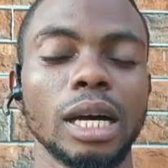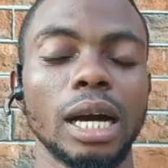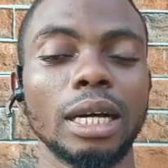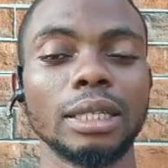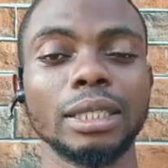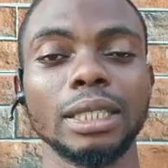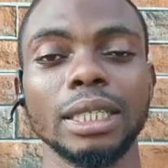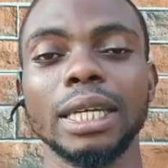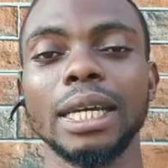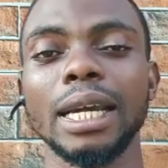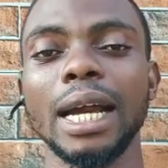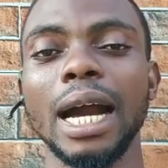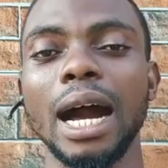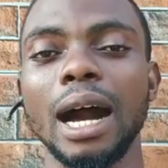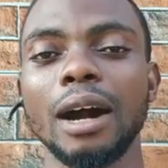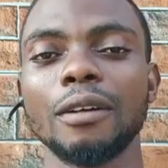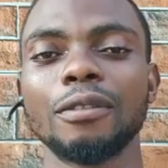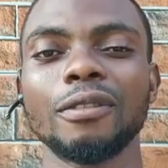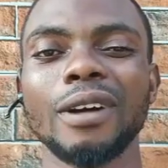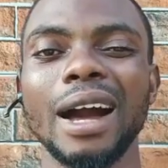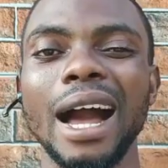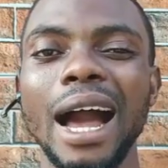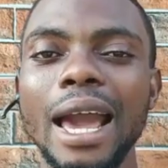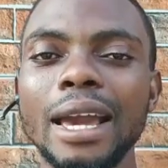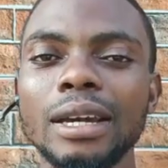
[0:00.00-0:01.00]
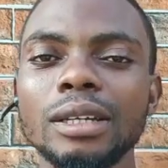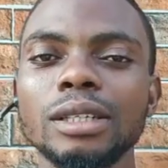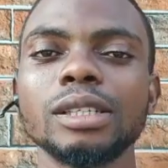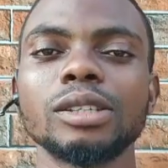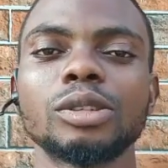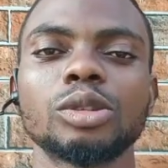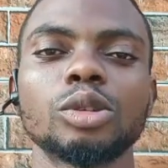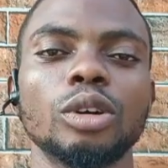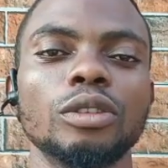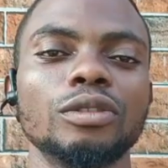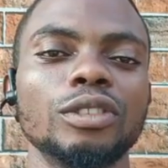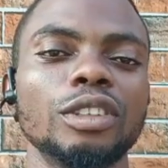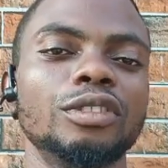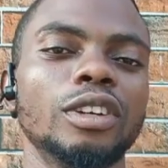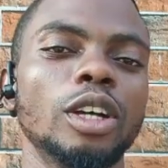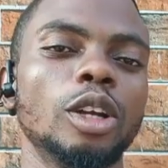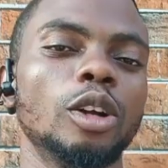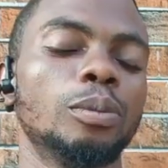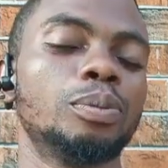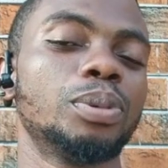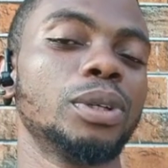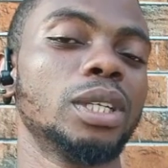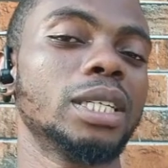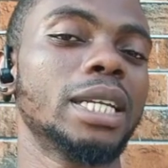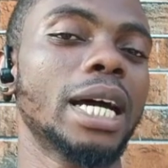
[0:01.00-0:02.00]
they have high risk of
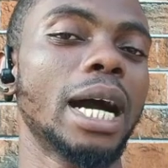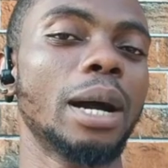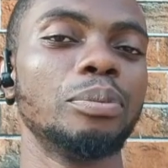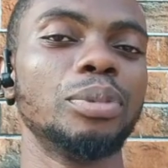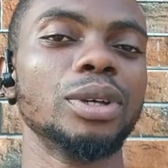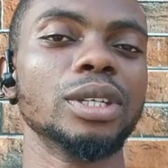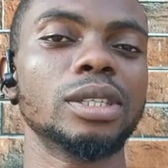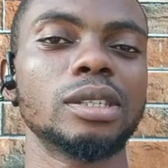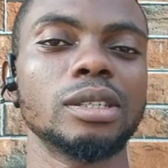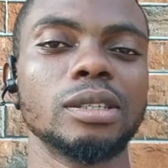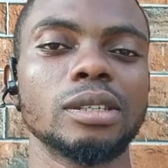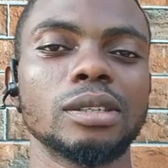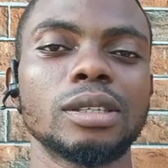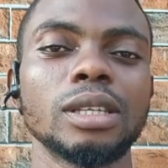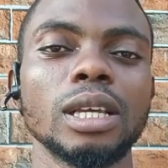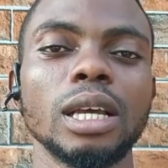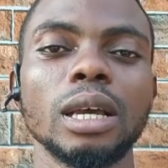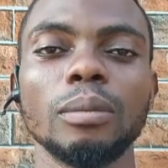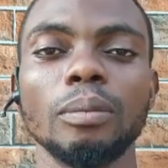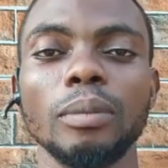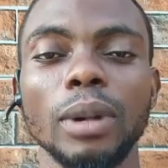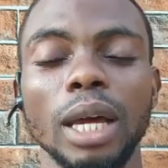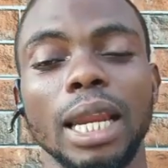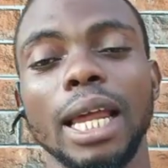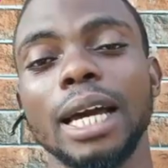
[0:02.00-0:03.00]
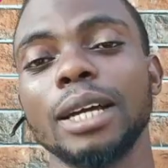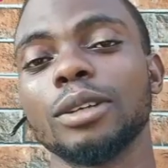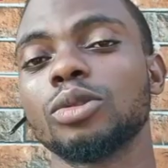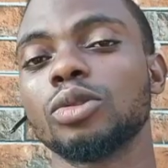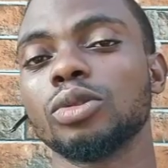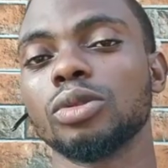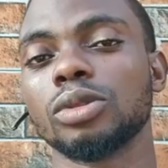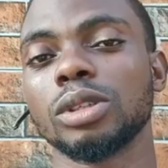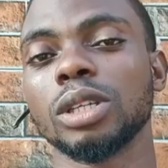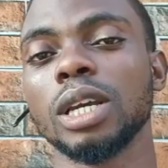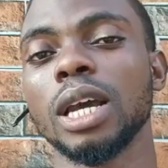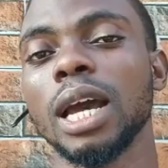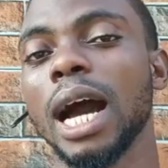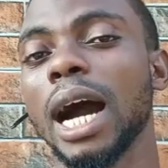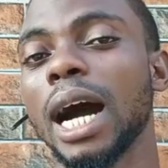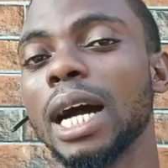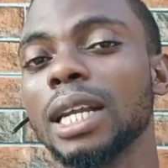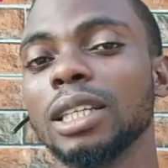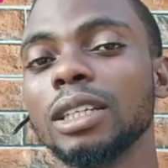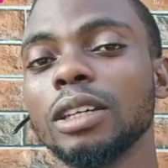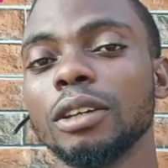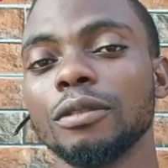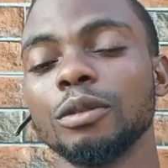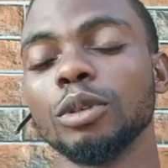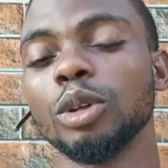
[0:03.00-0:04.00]
developing diabetes mellitus.
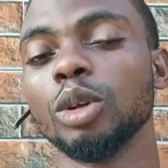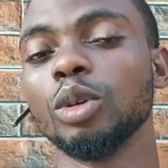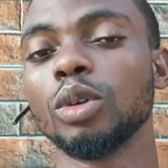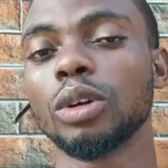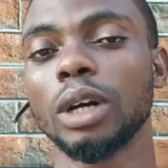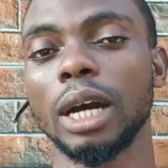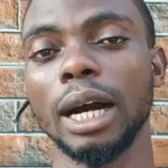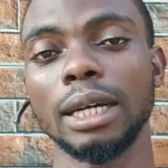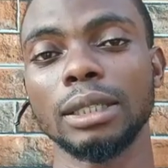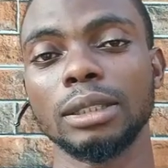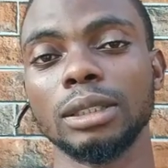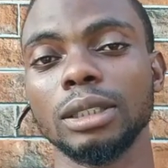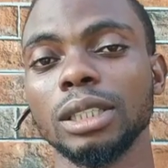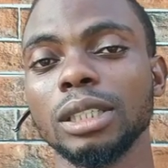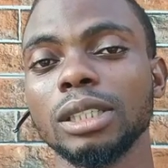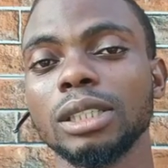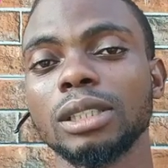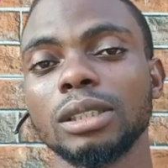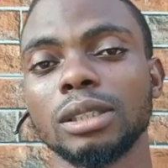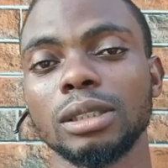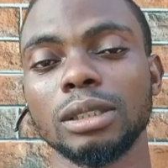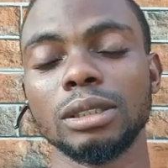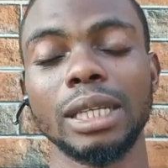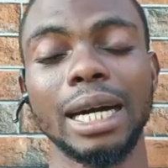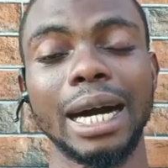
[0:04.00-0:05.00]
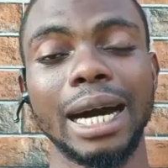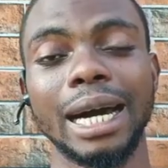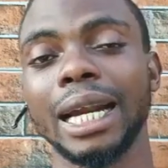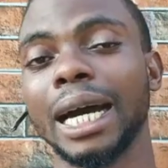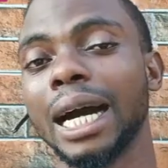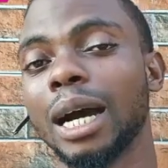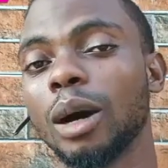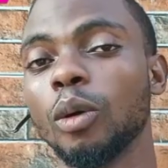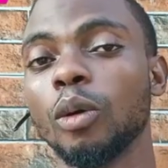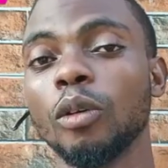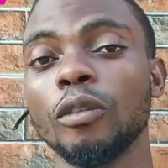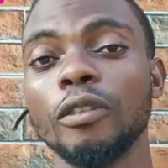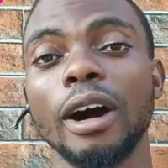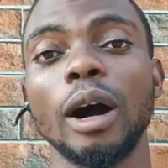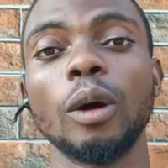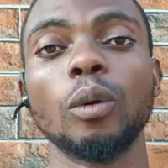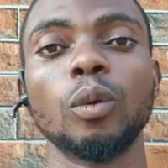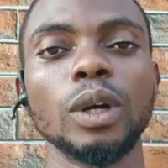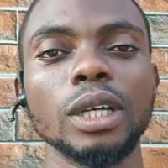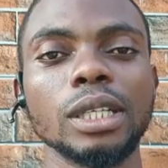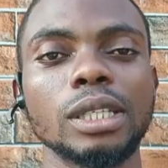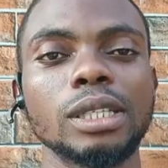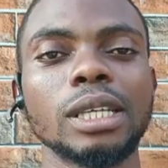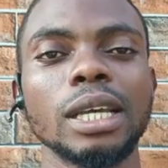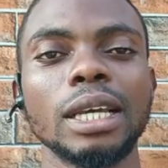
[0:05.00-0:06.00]
And if we look at these that are
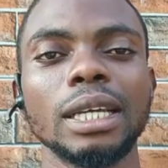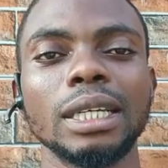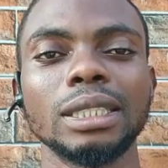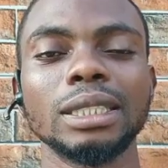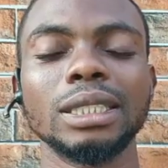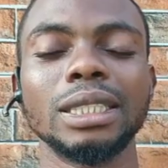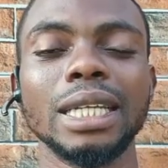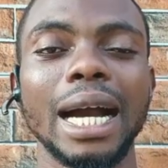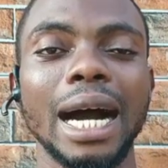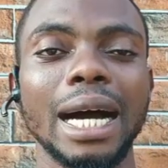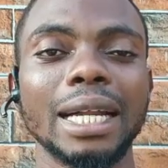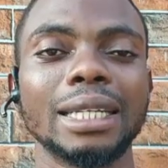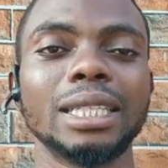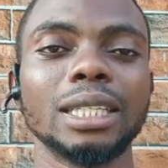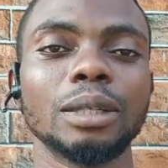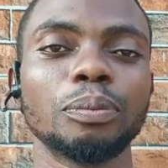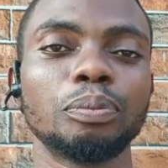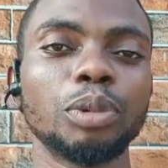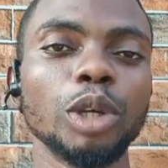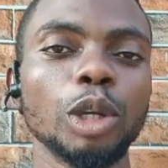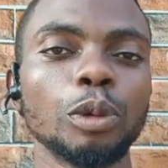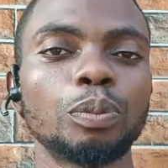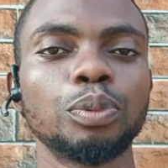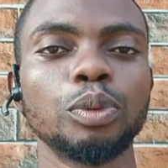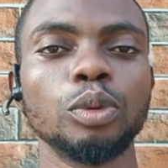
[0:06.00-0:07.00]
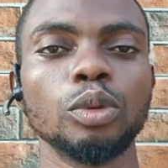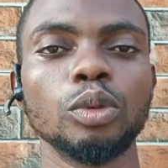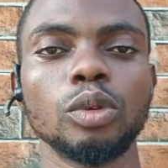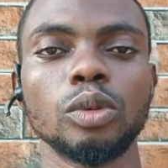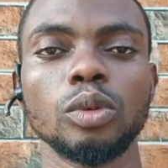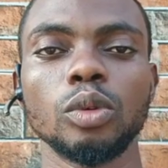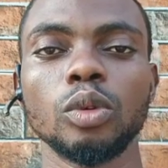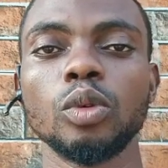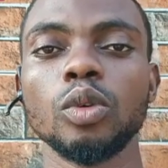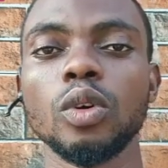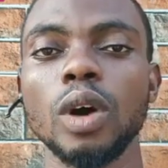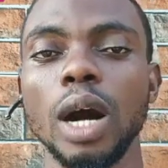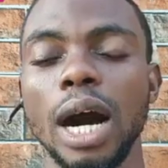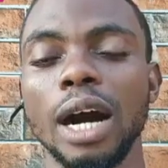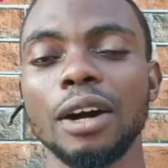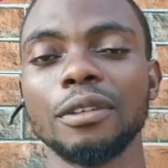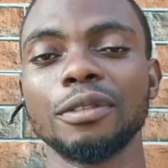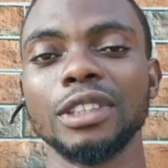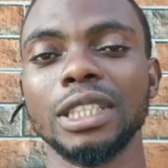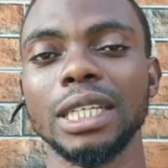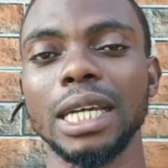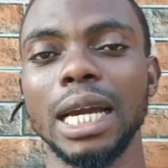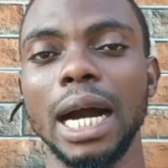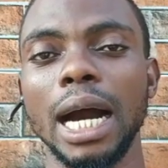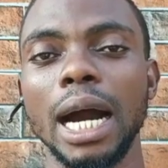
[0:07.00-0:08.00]
overweight, they are the people who
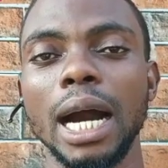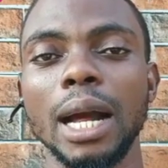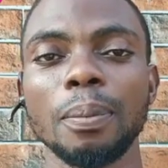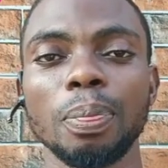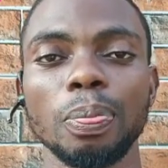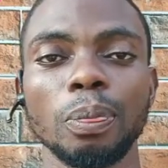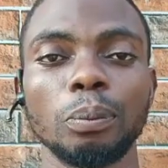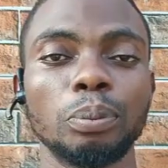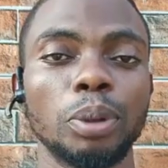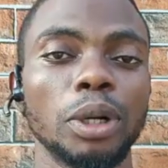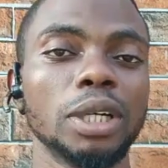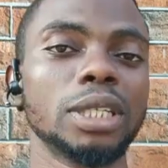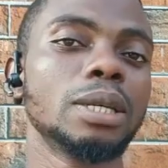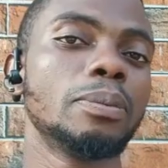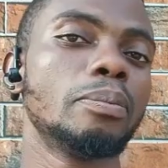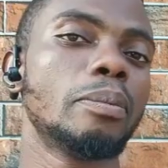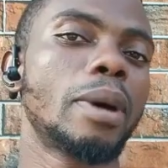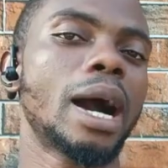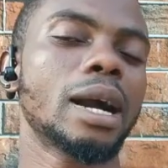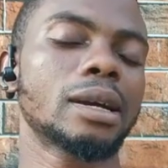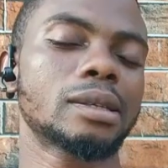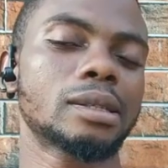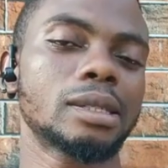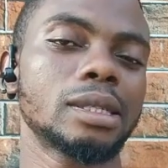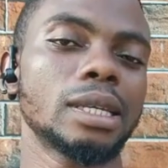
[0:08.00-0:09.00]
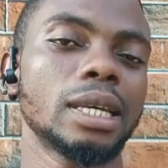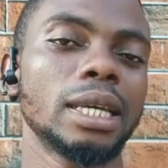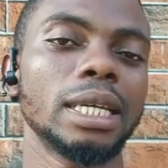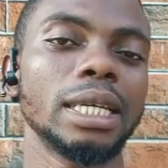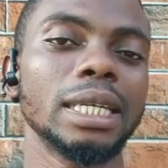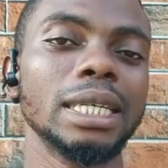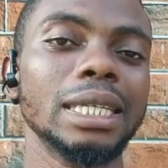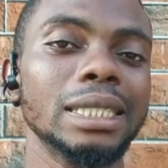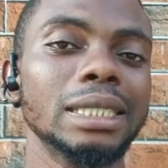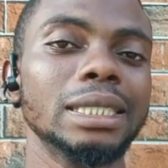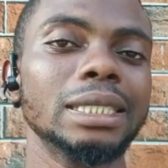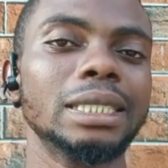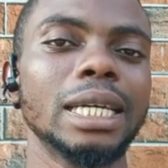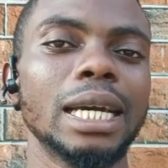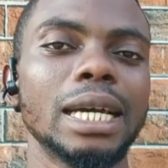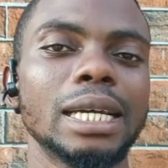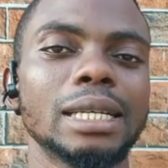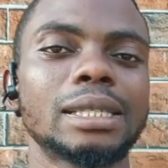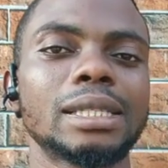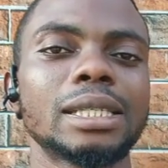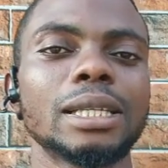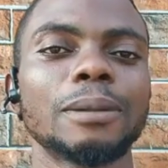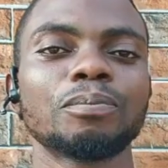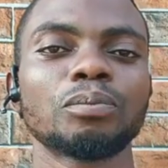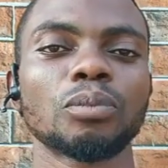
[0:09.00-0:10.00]
have their body mass
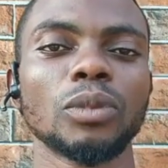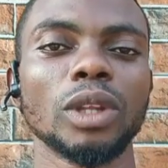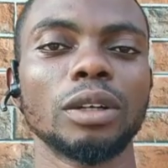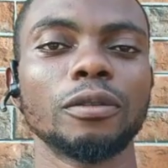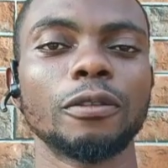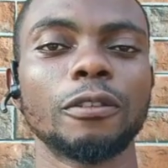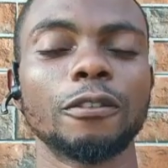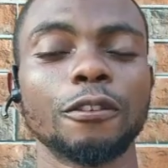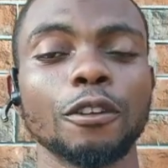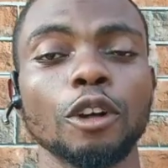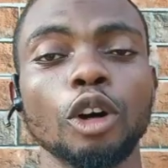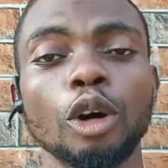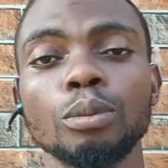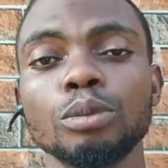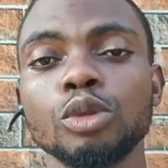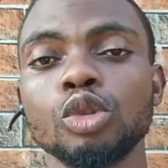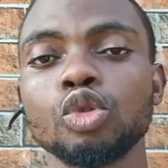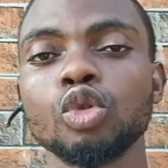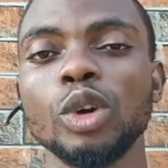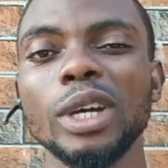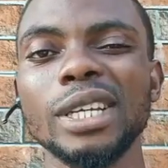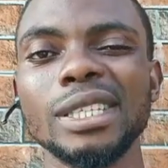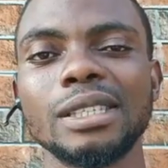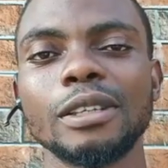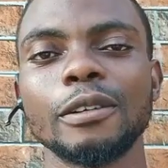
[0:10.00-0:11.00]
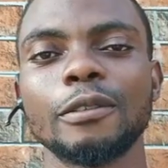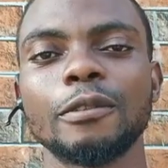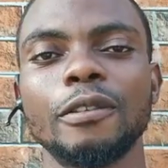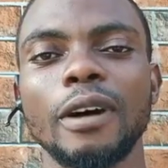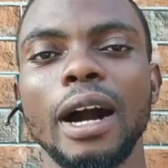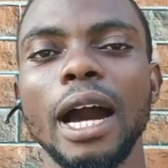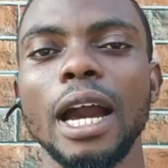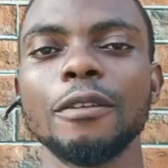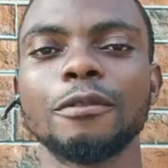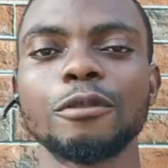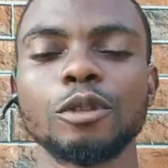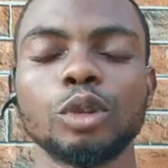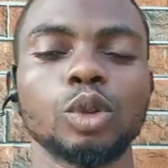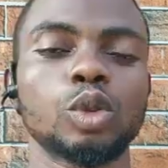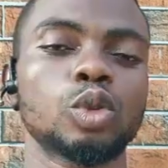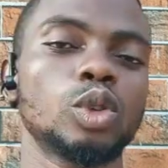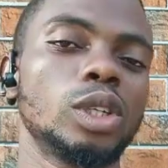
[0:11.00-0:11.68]
index from 25 to